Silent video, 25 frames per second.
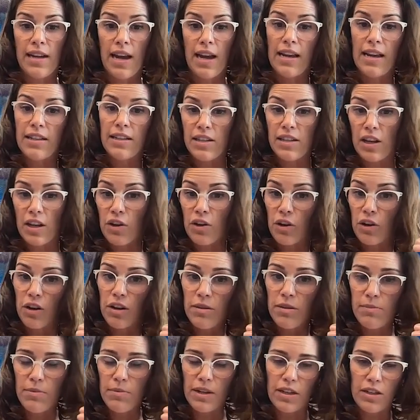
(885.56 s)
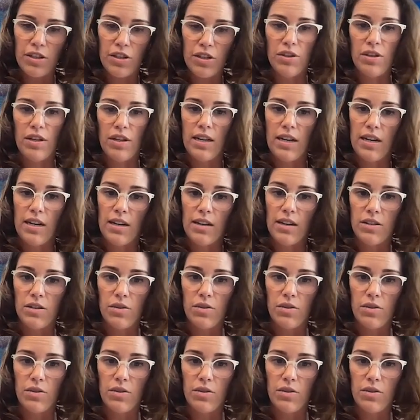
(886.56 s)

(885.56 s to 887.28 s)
science, I could because you needed a